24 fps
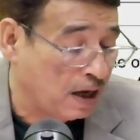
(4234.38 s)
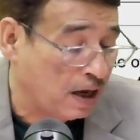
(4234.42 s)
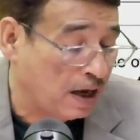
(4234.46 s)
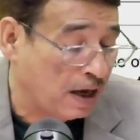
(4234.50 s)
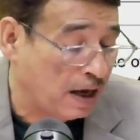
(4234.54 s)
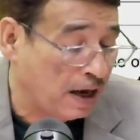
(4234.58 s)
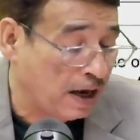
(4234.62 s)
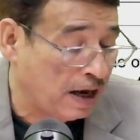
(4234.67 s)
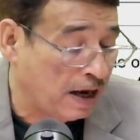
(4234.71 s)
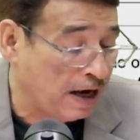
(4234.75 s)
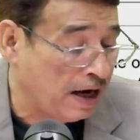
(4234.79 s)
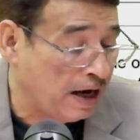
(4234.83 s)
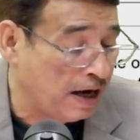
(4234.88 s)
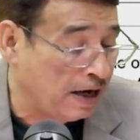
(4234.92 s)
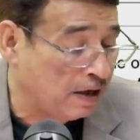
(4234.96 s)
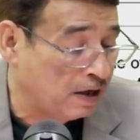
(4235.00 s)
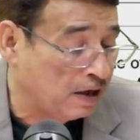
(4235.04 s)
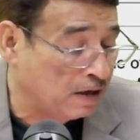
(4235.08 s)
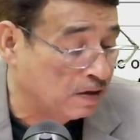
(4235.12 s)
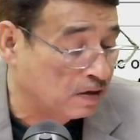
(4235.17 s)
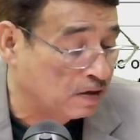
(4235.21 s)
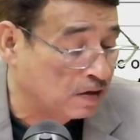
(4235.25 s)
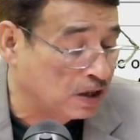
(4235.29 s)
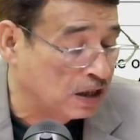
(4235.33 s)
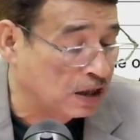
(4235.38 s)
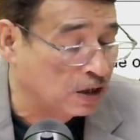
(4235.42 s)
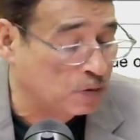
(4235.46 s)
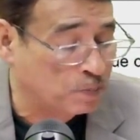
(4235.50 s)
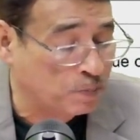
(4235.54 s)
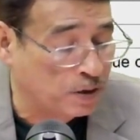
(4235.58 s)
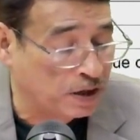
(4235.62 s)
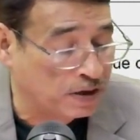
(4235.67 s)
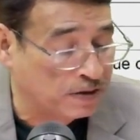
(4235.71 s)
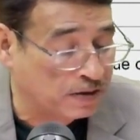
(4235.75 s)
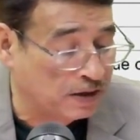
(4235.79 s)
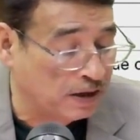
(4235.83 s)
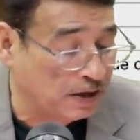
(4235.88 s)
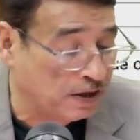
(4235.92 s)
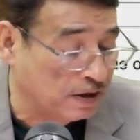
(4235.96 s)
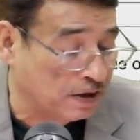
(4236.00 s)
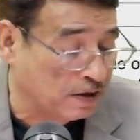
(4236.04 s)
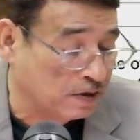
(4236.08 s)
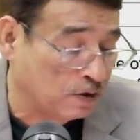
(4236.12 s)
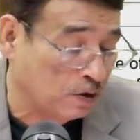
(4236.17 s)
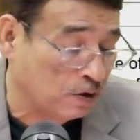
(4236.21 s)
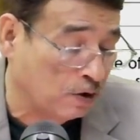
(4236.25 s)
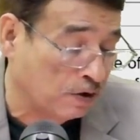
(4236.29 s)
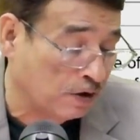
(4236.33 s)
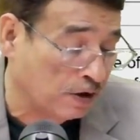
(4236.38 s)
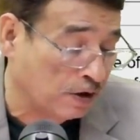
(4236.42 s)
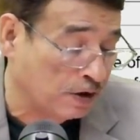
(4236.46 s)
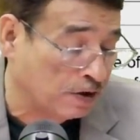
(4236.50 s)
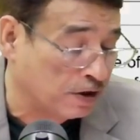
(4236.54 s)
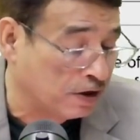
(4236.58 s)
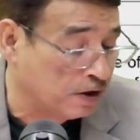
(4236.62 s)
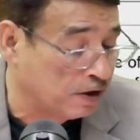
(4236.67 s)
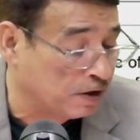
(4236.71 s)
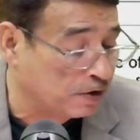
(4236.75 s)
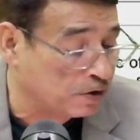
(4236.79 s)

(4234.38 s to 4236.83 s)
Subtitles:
and 6% is your return.